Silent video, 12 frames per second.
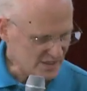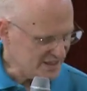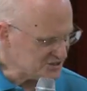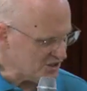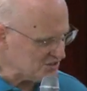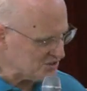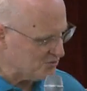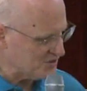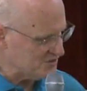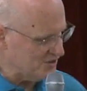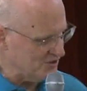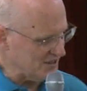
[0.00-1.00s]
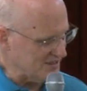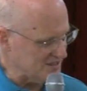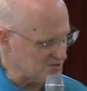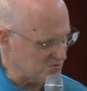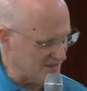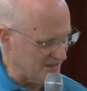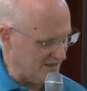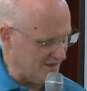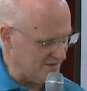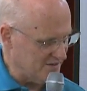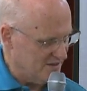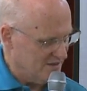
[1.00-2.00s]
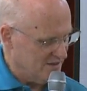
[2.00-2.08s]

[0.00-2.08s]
it's also worth noting in this regard,